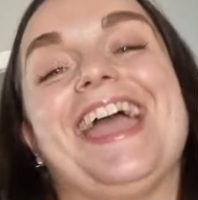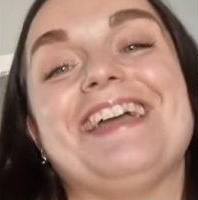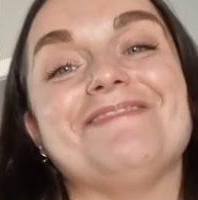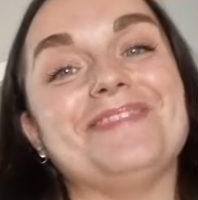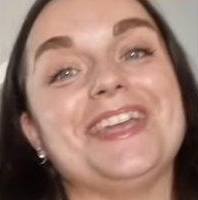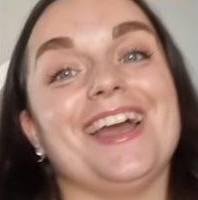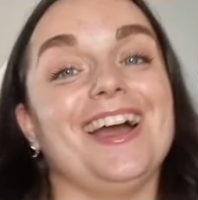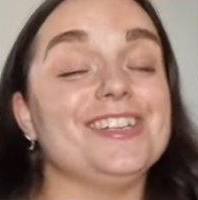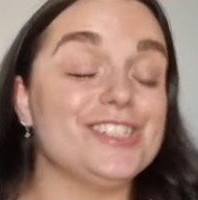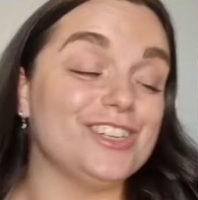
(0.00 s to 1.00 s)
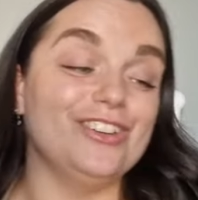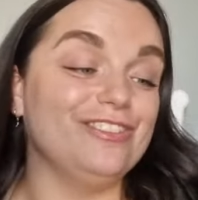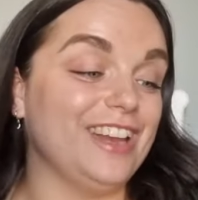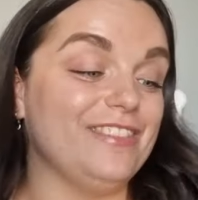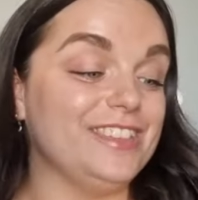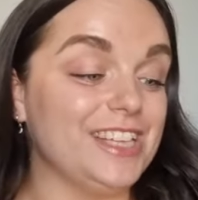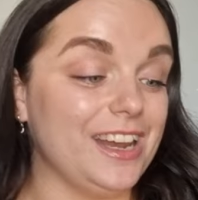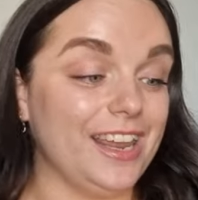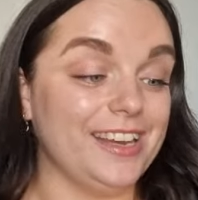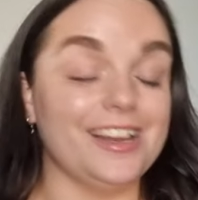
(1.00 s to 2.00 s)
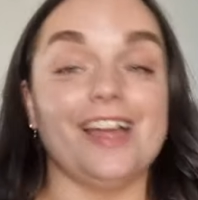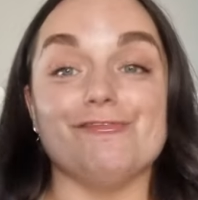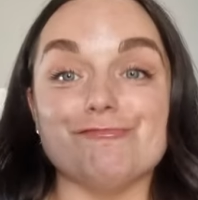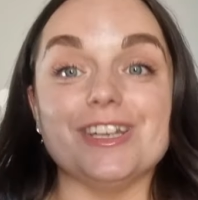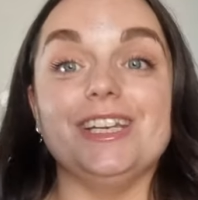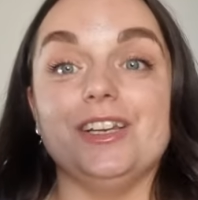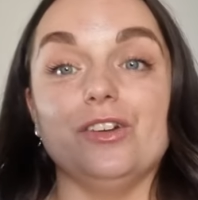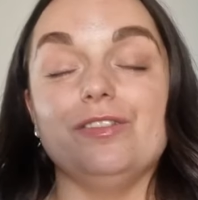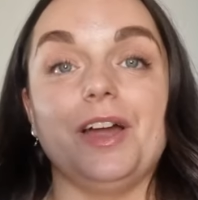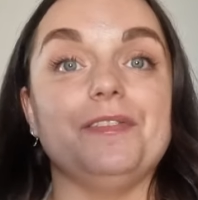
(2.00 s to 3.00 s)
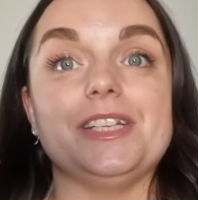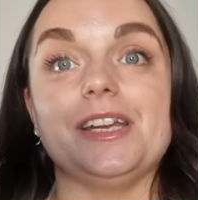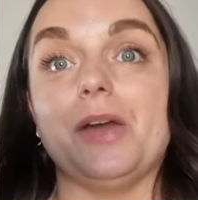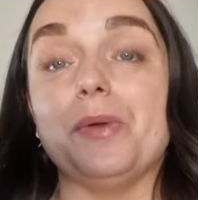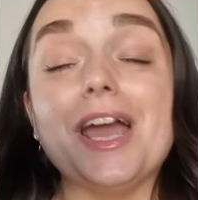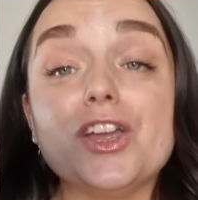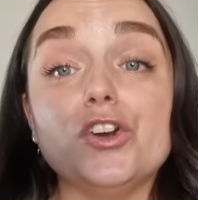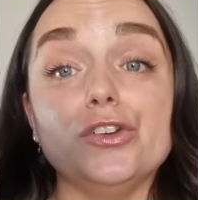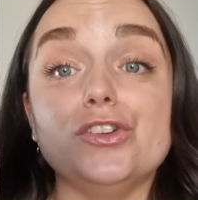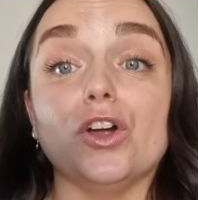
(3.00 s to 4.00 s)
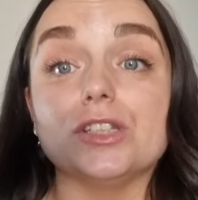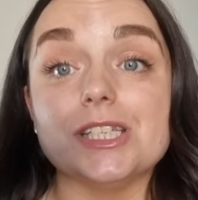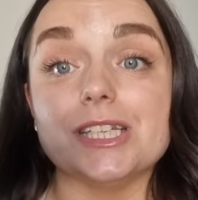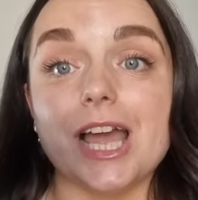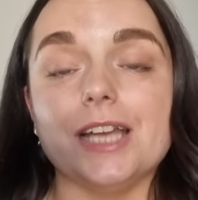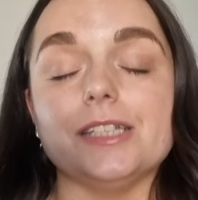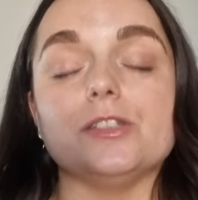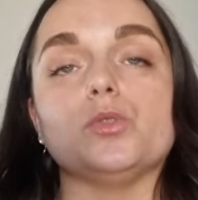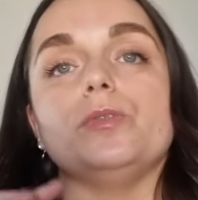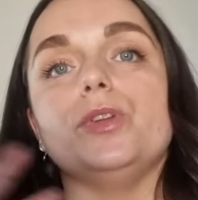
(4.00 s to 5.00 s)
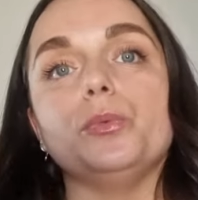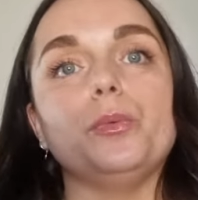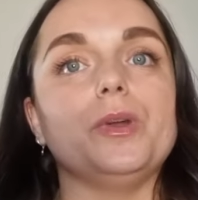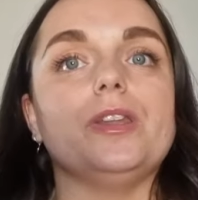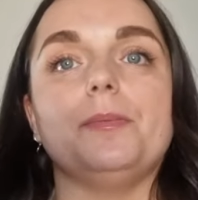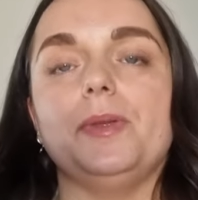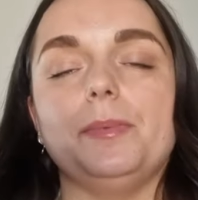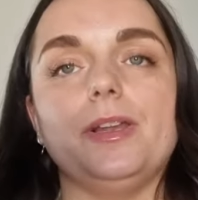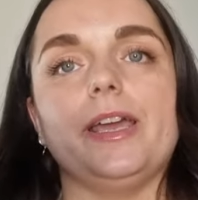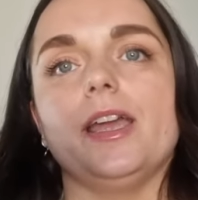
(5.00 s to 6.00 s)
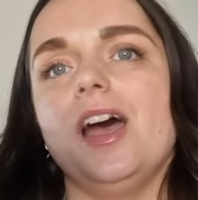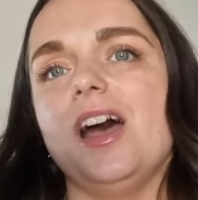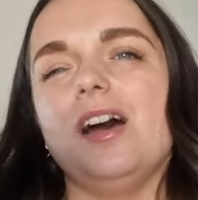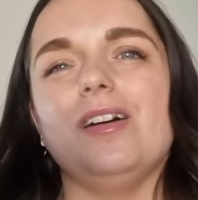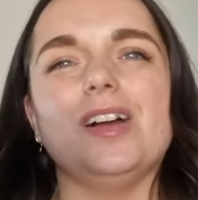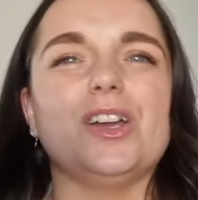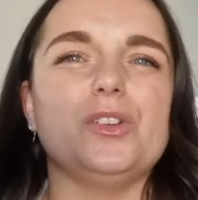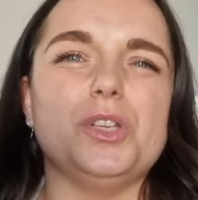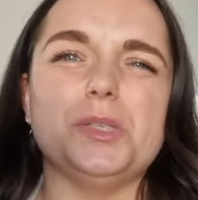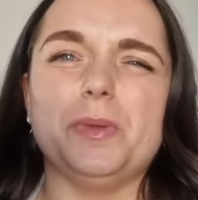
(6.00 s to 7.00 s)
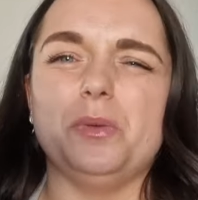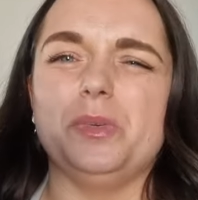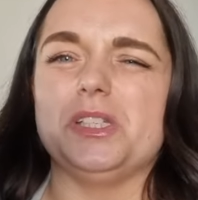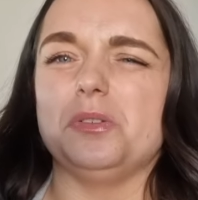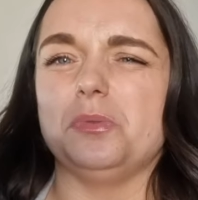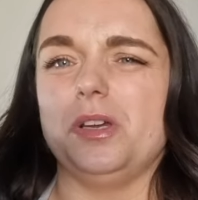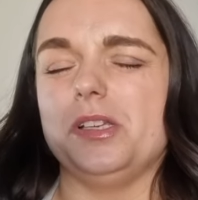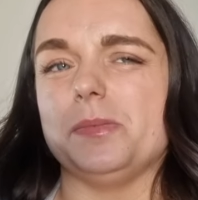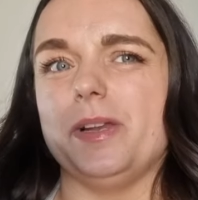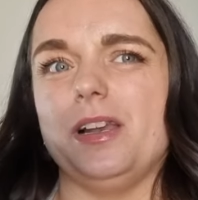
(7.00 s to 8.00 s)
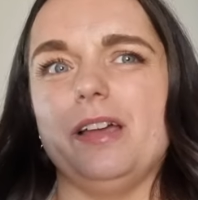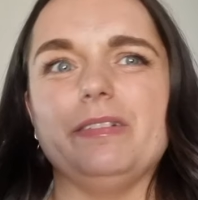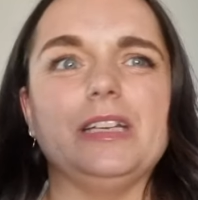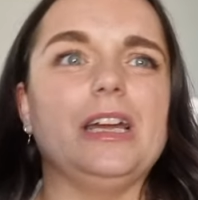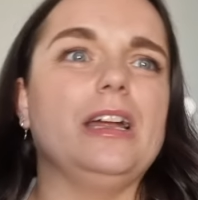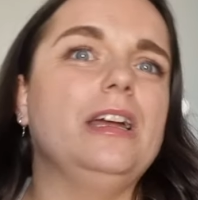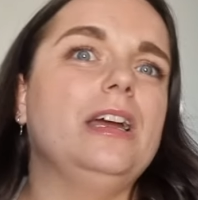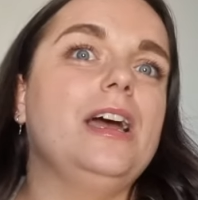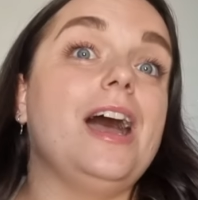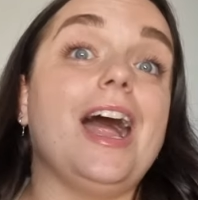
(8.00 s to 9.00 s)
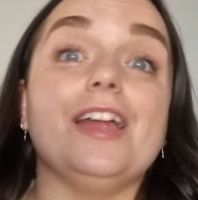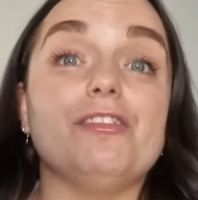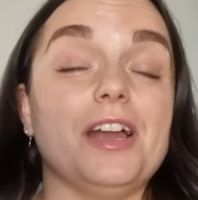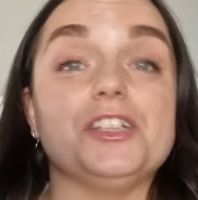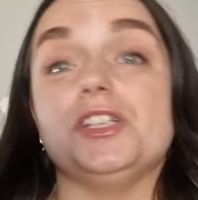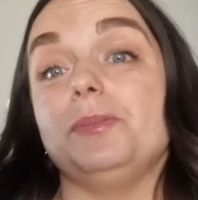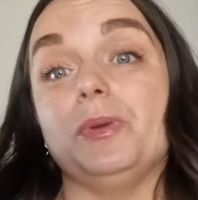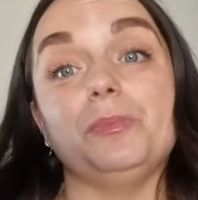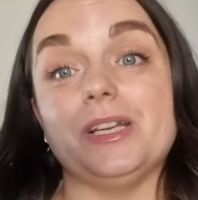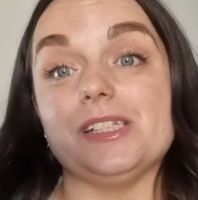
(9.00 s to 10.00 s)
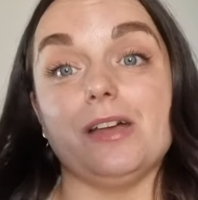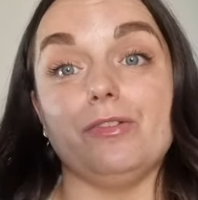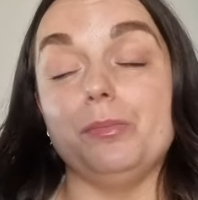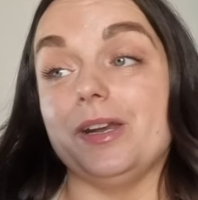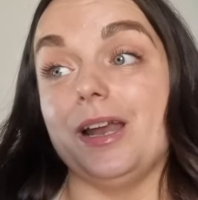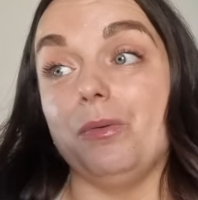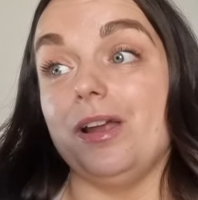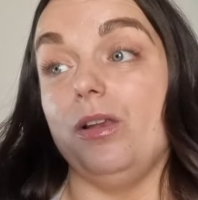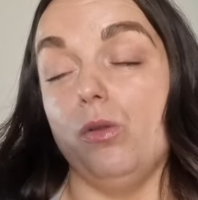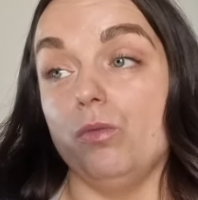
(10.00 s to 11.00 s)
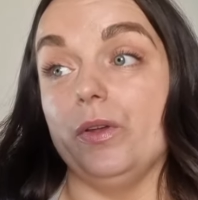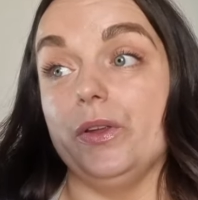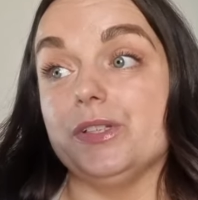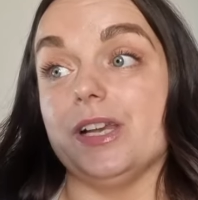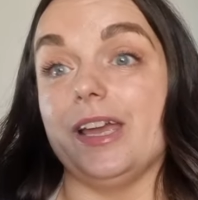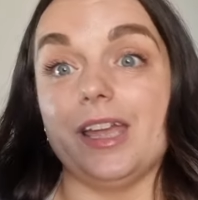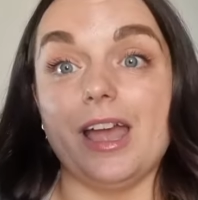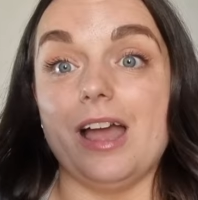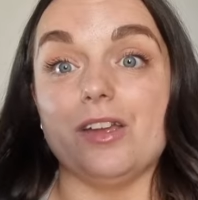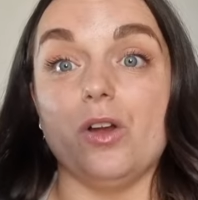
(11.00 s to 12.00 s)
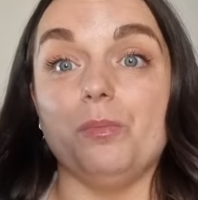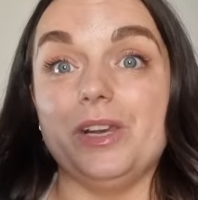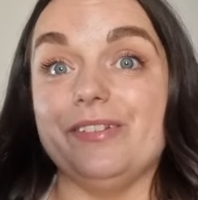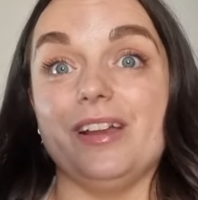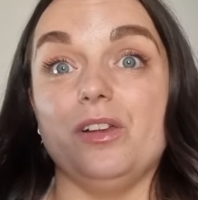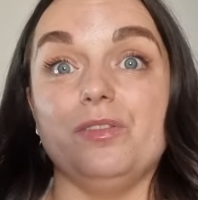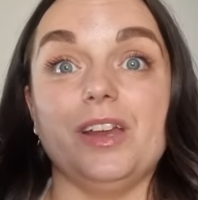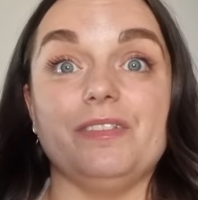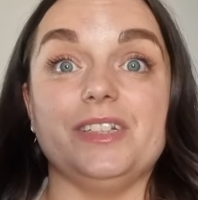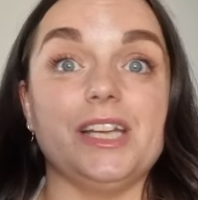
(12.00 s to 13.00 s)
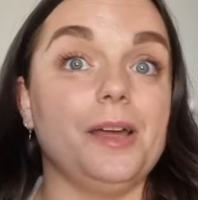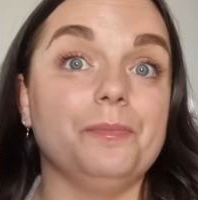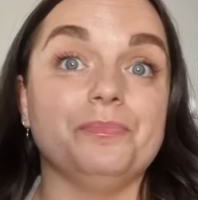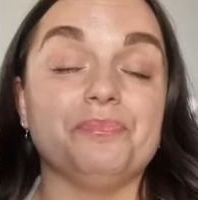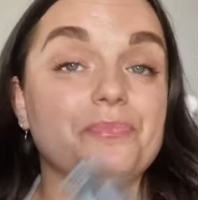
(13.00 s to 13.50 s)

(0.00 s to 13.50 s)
Yeah, I just love lavender. Like, I really love lavender now, and I could not stand it. So if you were one of them people like, oh, I can't use pillow mist, I don't like the smell of lavender, I gradually built myself up and now I love it. Like, I can't believe I love lavender.